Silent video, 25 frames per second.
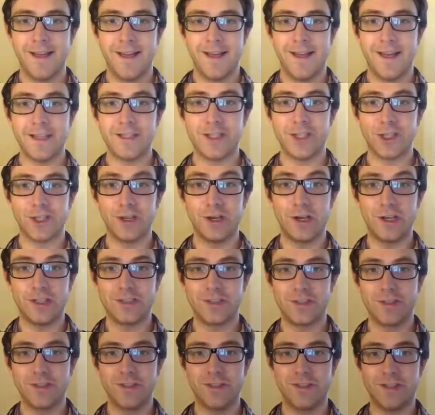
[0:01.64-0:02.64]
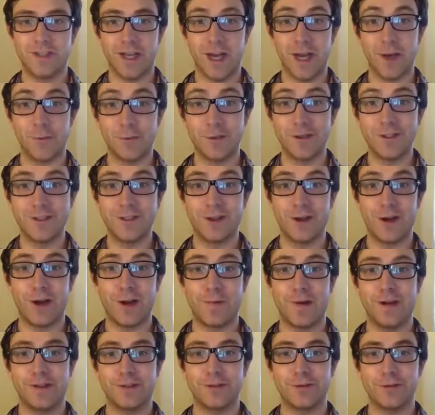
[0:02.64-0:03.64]
Hey Jungle Hustlers, really sorry
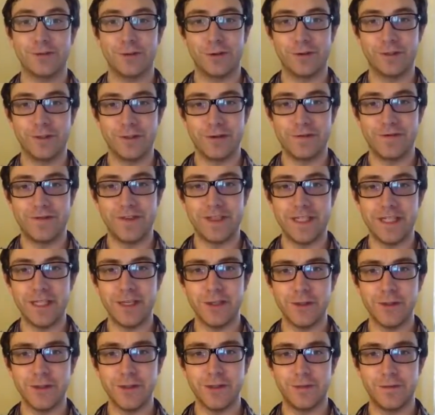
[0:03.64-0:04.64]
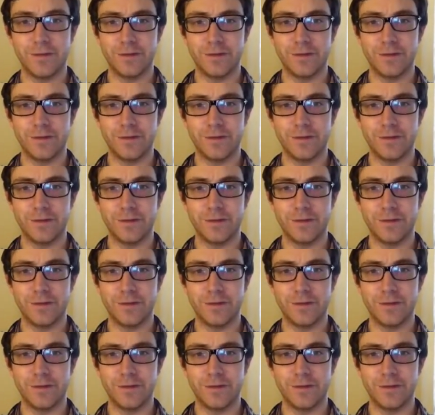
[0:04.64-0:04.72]
about those earlier videos.